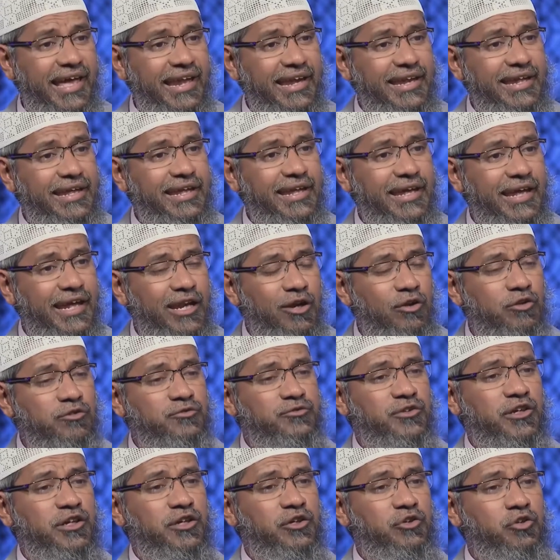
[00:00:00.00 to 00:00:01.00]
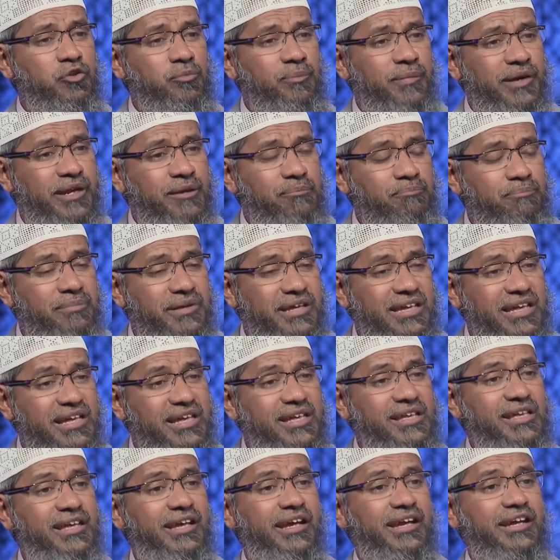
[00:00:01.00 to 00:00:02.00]
any innocent human
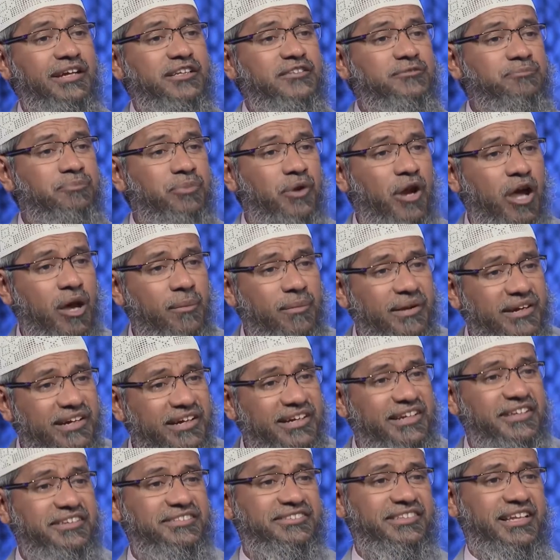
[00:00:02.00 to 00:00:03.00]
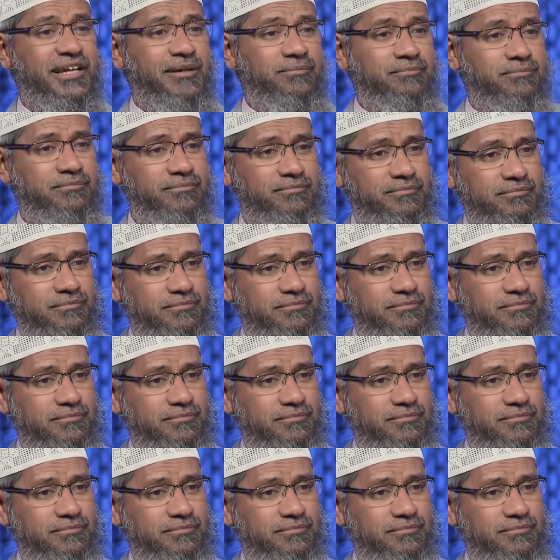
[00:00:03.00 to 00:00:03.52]
being is prohibited in Islam.